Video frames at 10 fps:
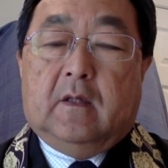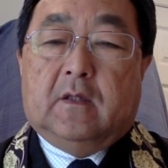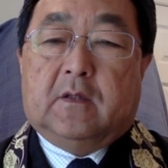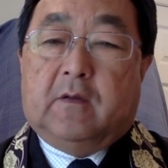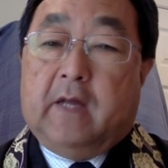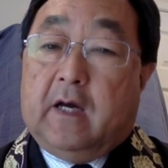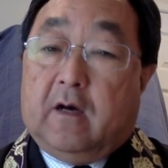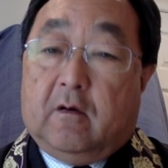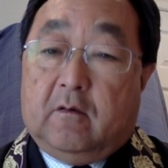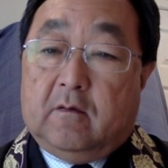So
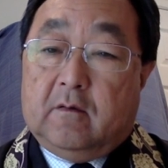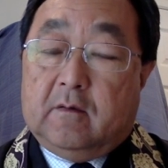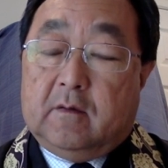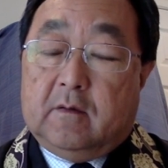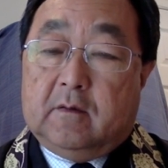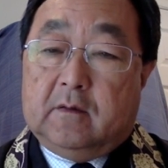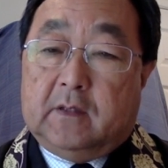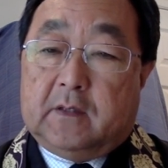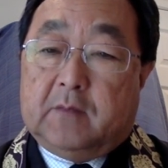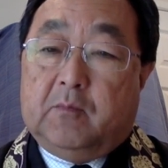now
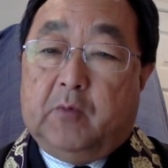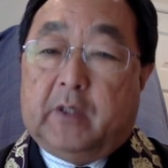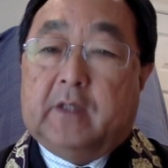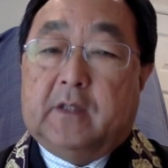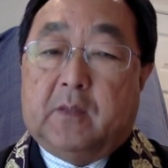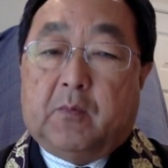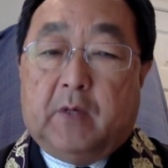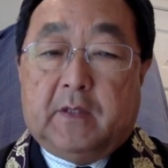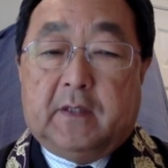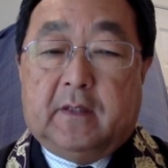let's bring it to the
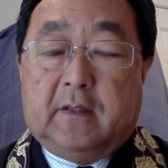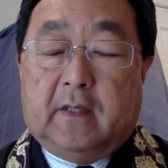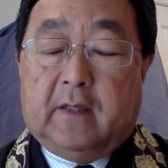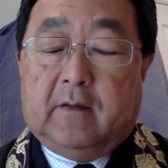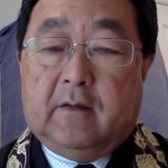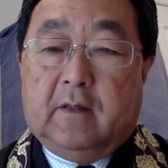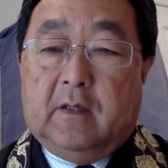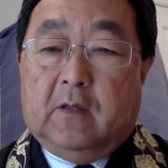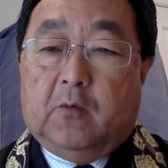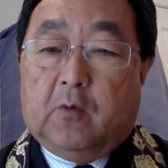present, and
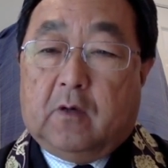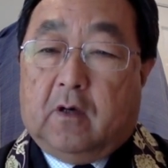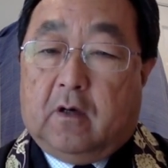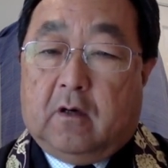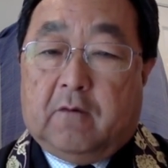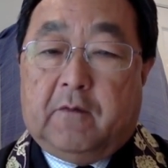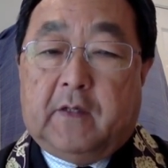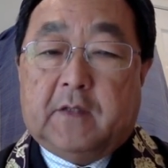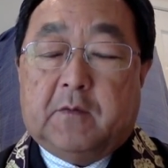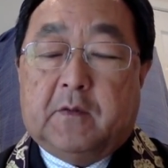we're all
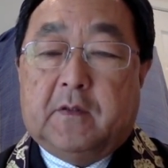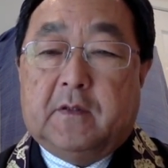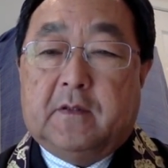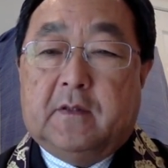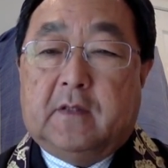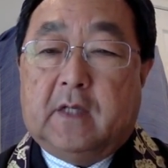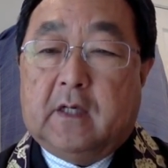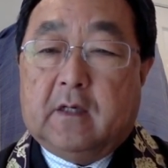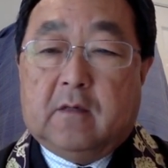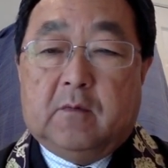faced with this
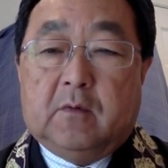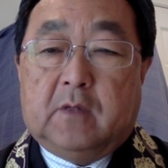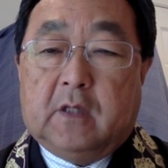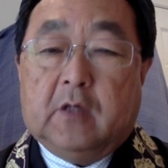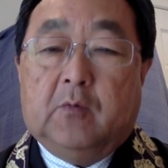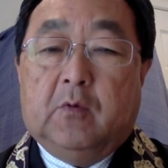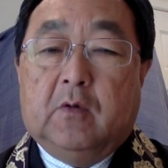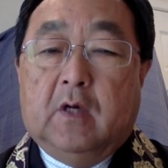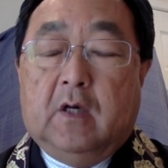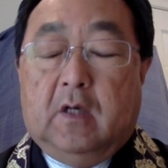terrible, terrible
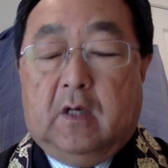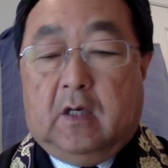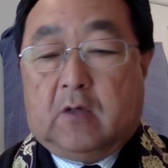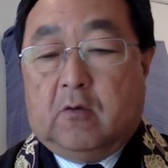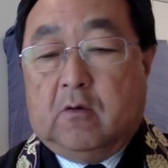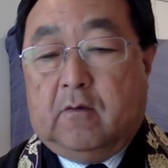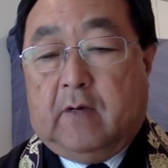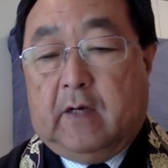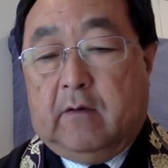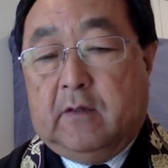
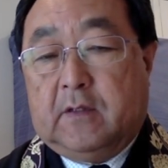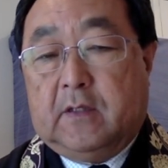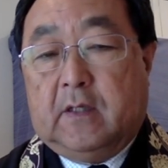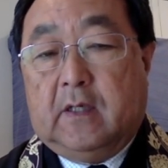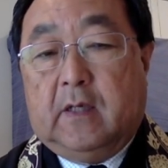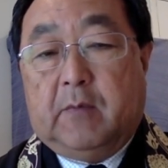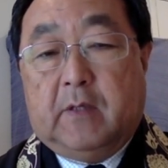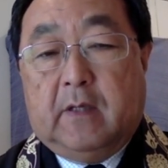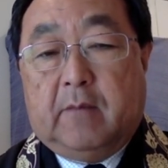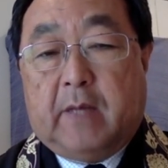
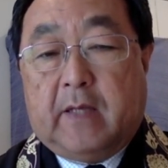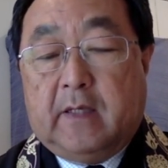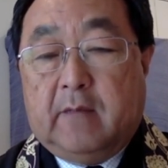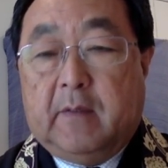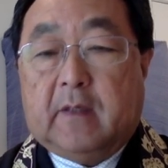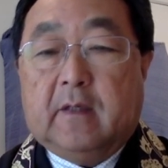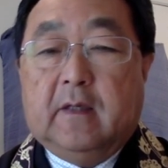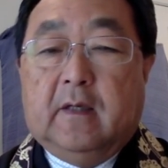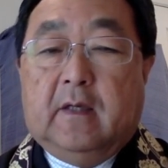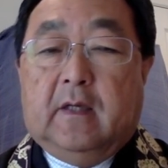coronavirus pandemic.
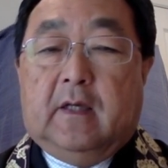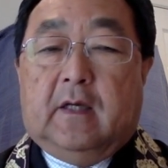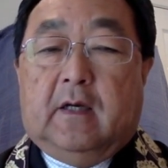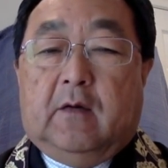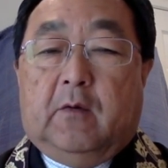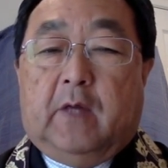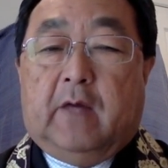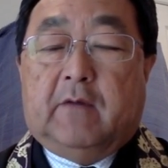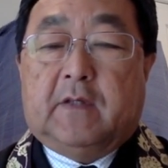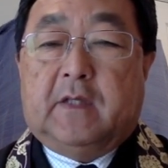We
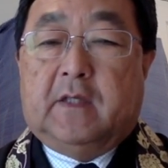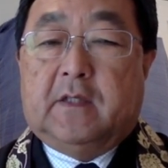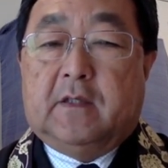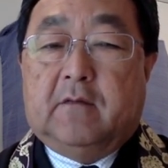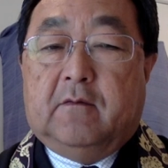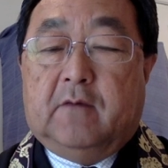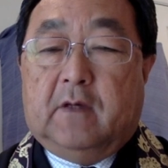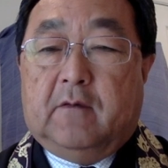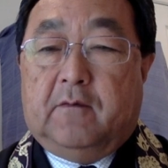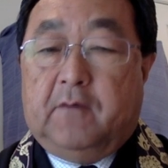have a sense of
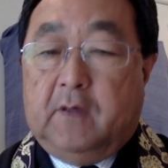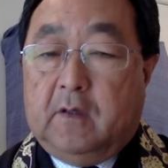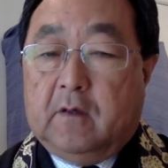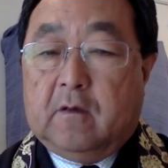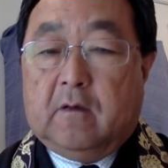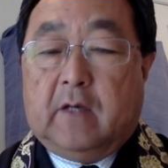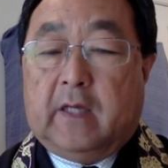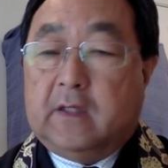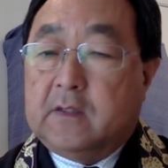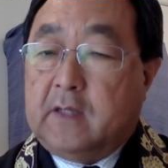fear,
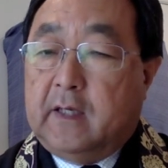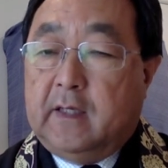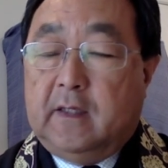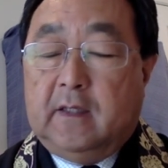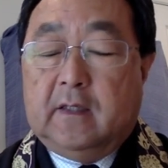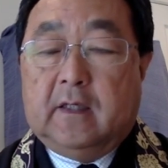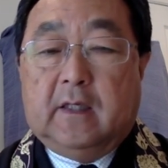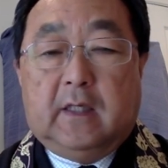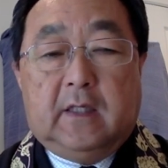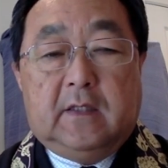anxiety,
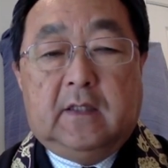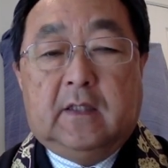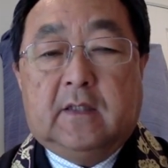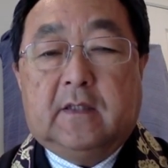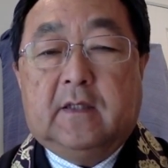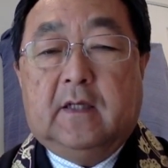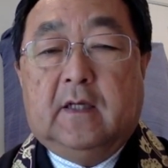uneasiness,